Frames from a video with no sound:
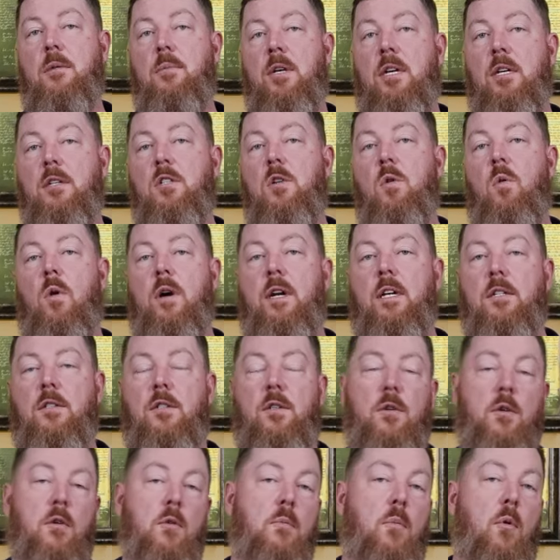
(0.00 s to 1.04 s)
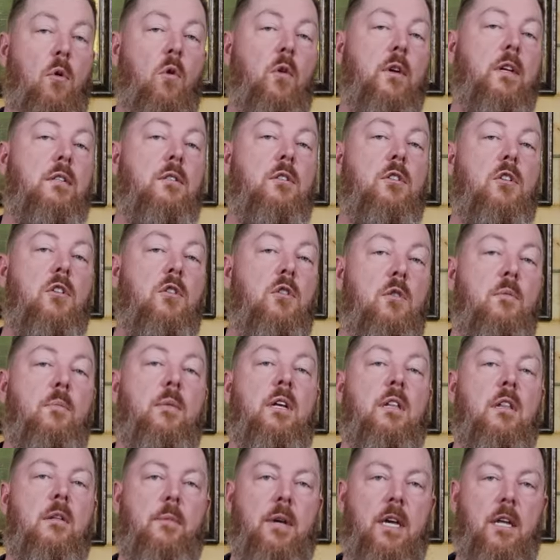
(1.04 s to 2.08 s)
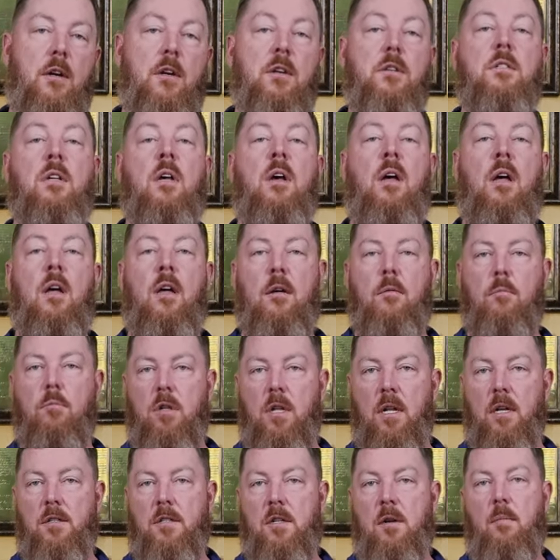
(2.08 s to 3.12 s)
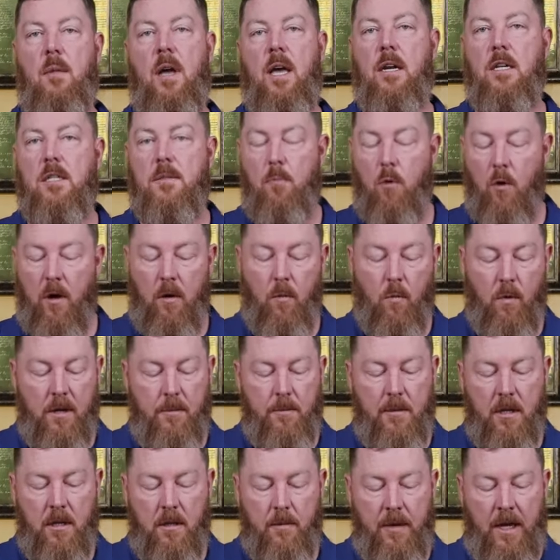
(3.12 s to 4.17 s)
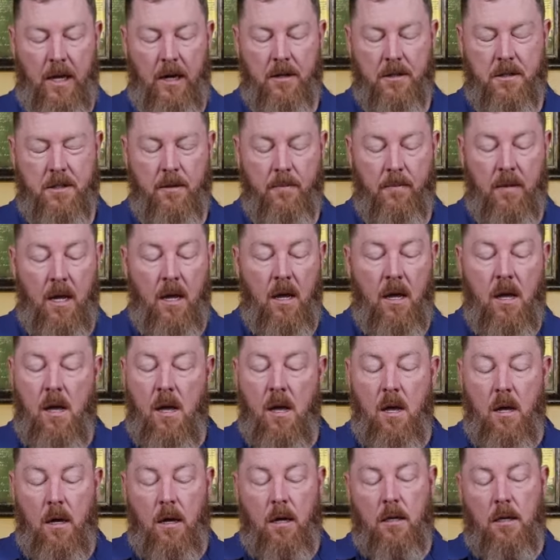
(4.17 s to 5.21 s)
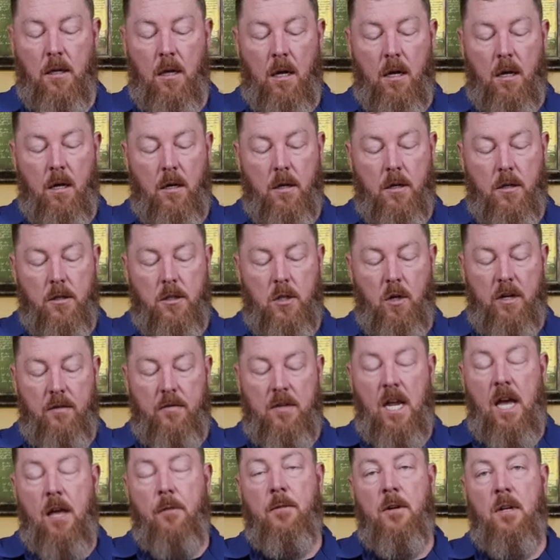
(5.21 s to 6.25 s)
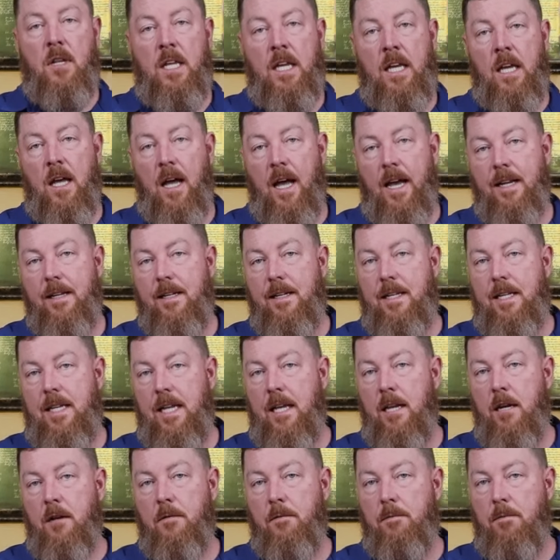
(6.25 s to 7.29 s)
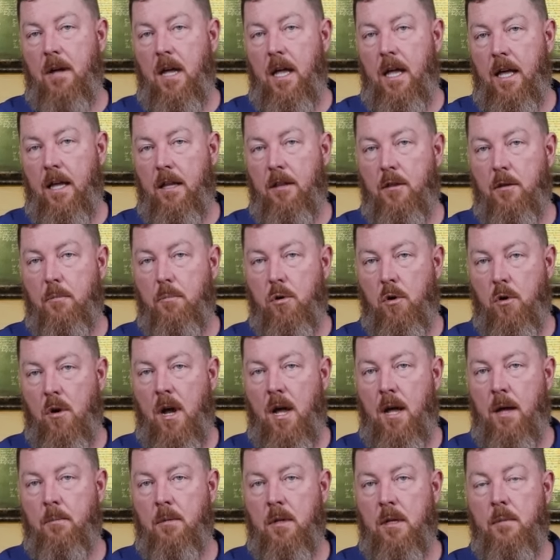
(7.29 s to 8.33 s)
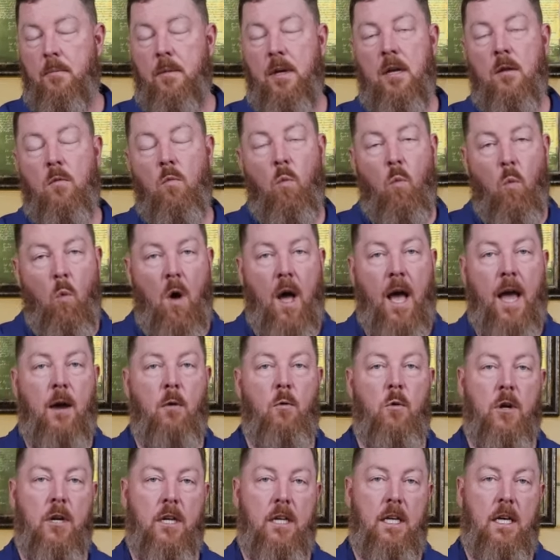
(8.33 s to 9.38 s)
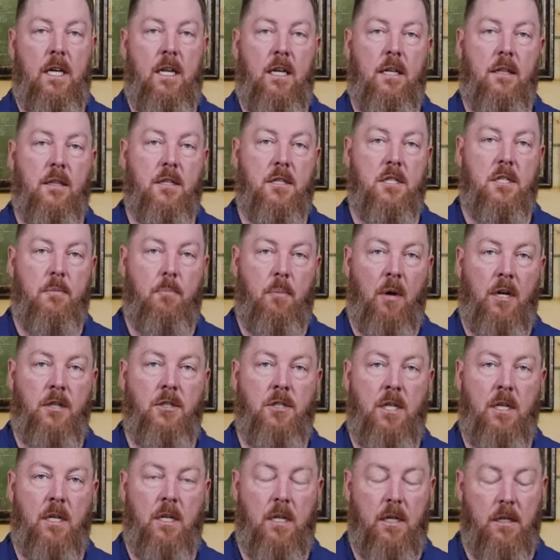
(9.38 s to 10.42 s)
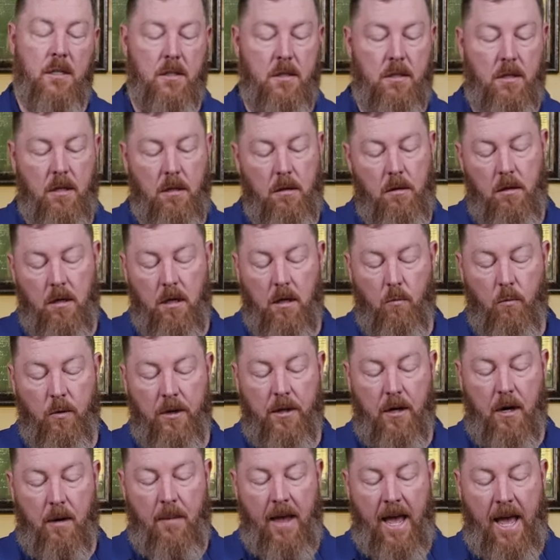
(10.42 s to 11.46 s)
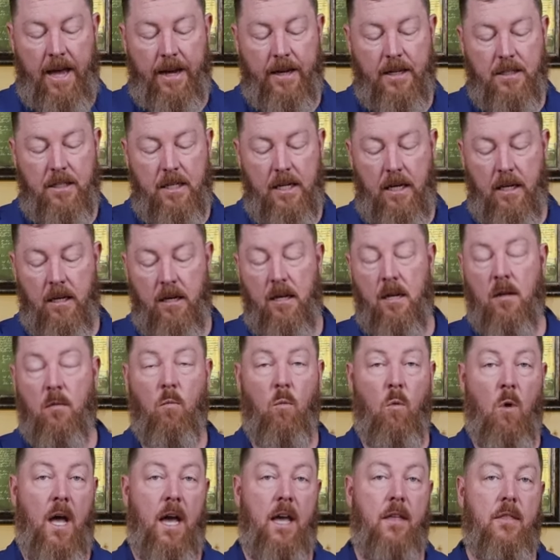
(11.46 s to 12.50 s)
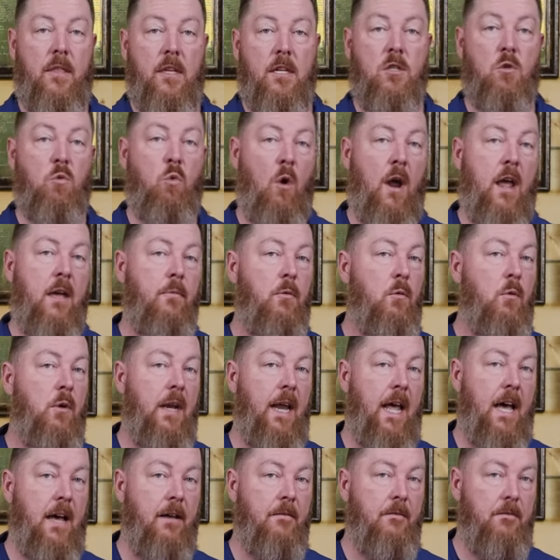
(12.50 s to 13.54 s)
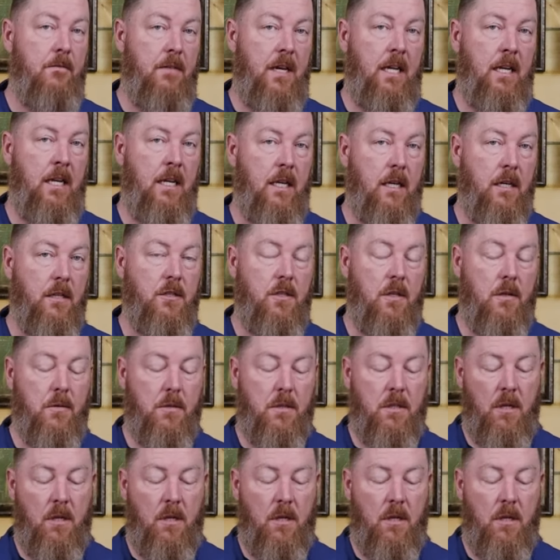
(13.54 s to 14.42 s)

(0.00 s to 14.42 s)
22.2 millimeters, plus or minus 0.1 millimeters. So we've definitely identified the problem and why we're getting the sponginess with our magazine and why this rifle would have feeding issues.